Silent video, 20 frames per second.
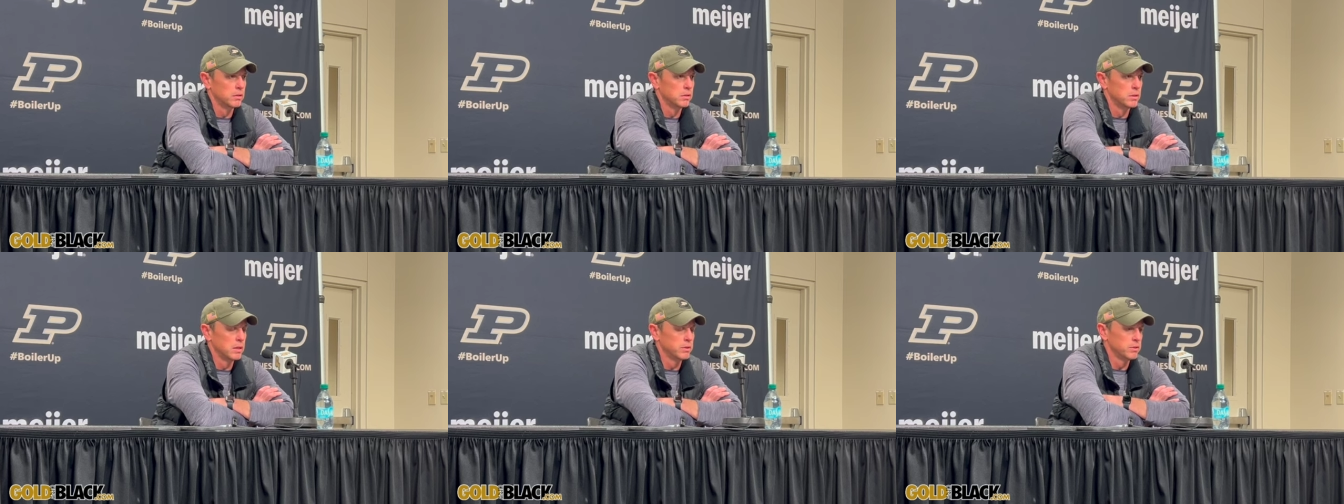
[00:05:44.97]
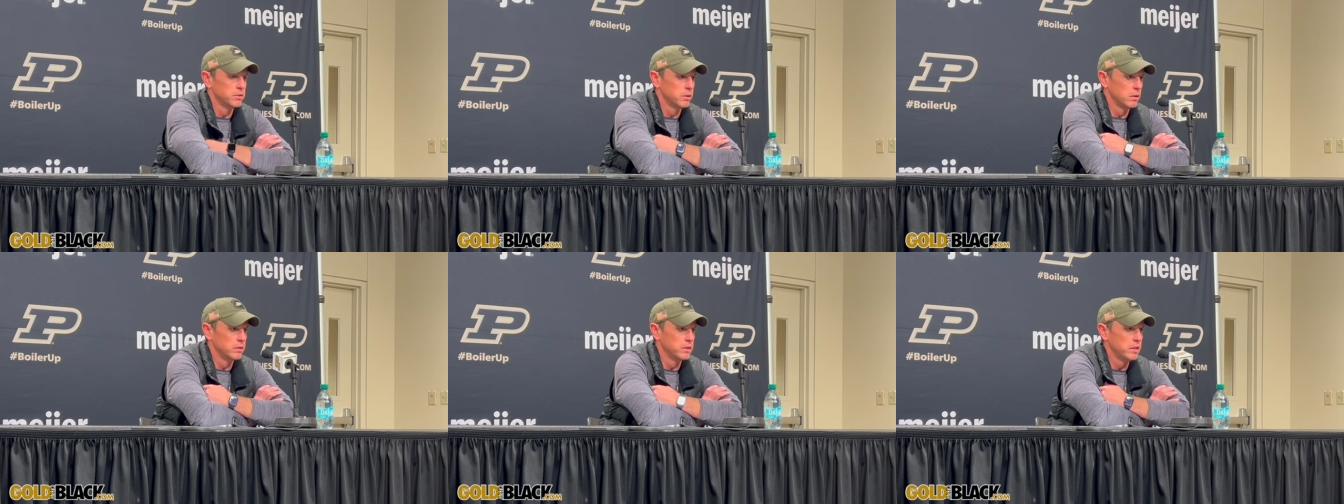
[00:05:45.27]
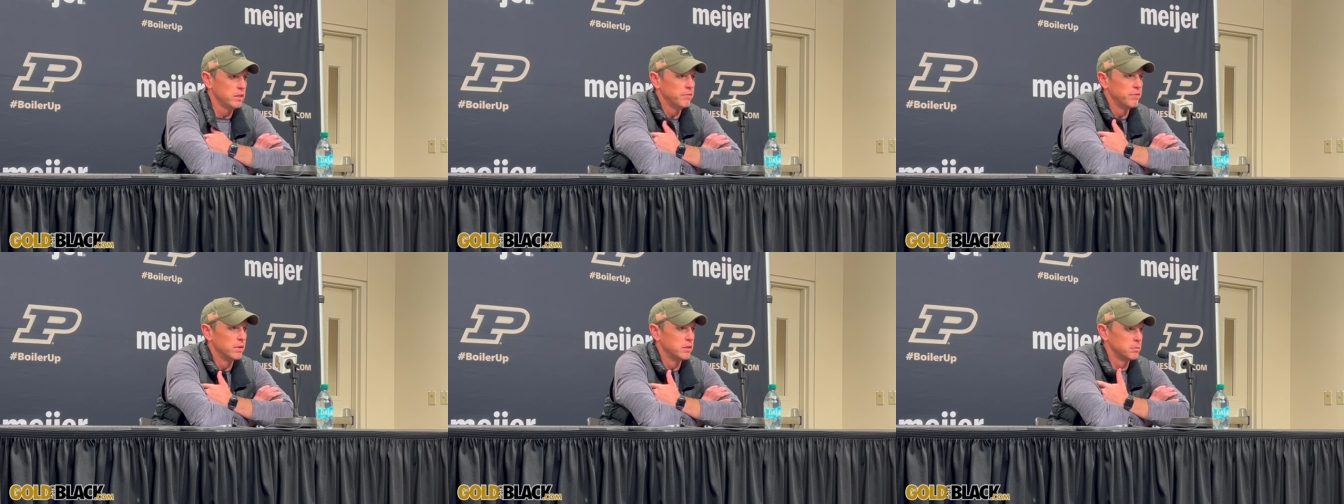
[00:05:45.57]
not just our
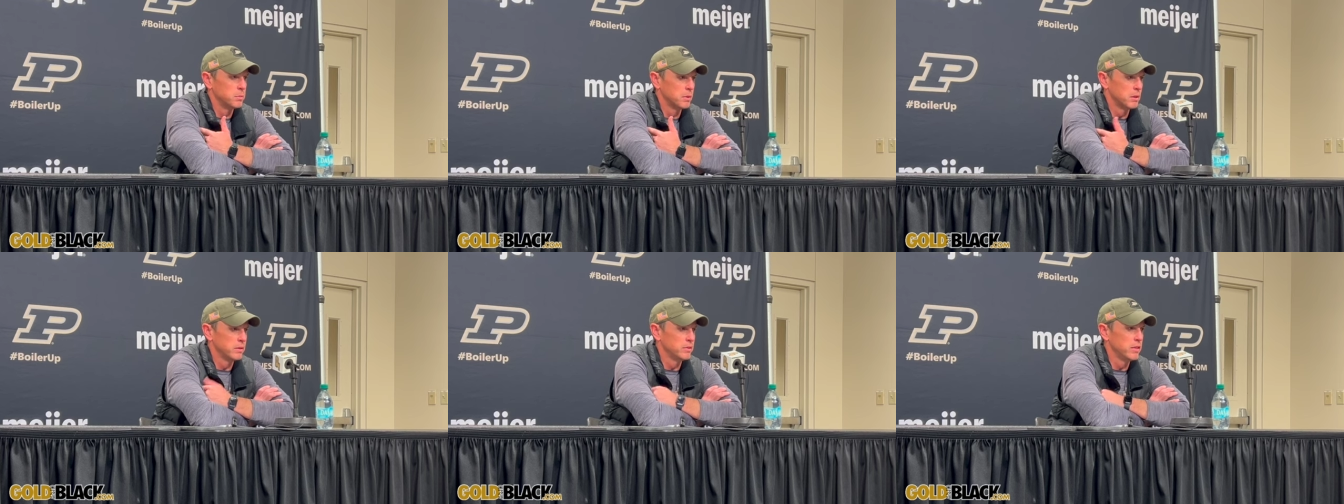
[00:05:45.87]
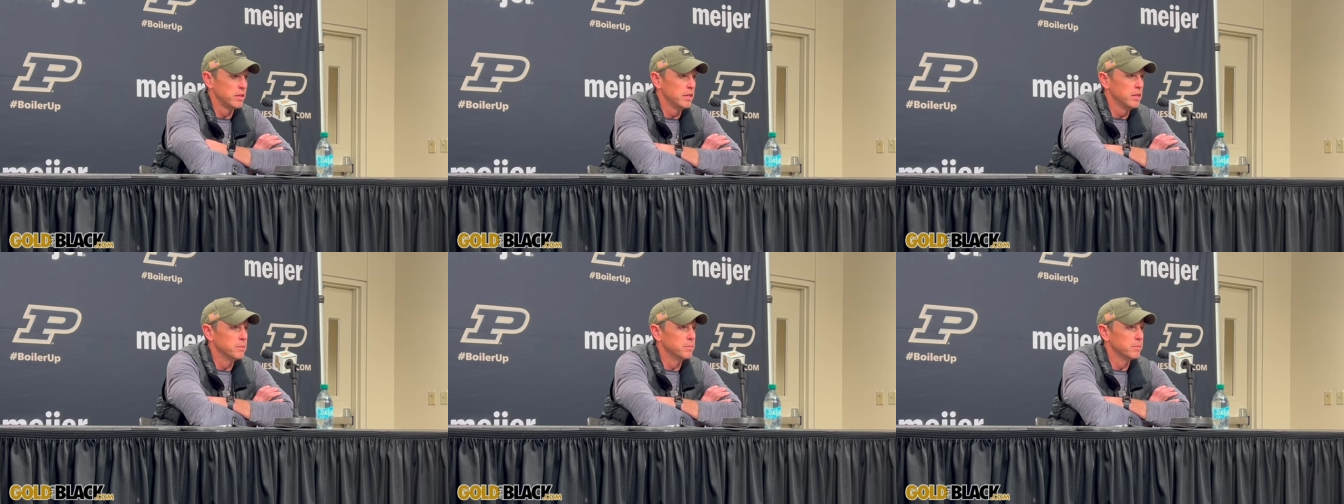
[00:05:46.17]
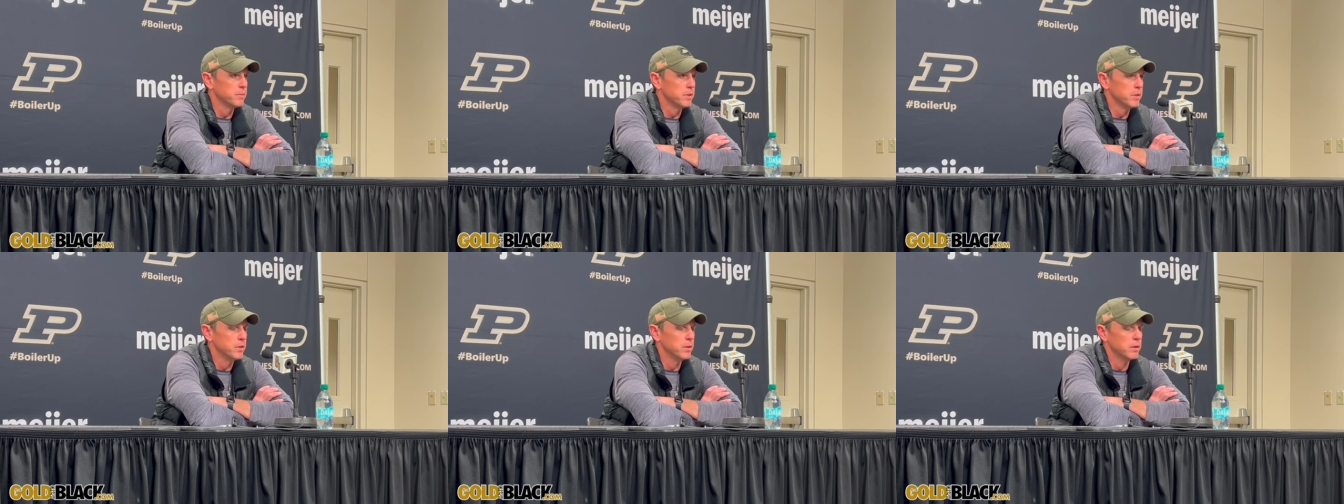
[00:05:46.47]
defense, but our
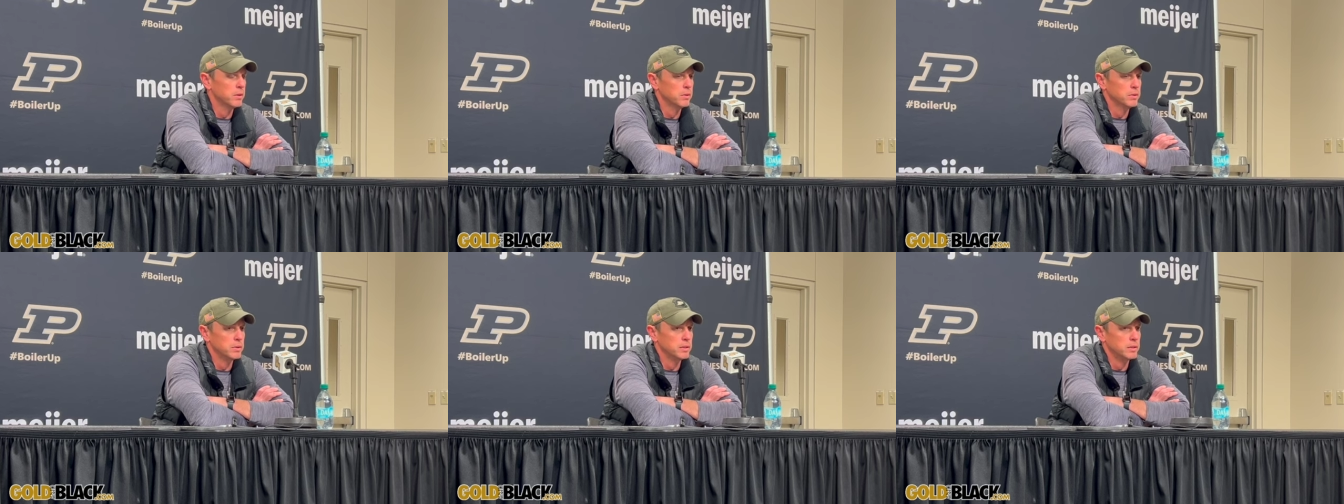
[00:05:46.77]
team, you know.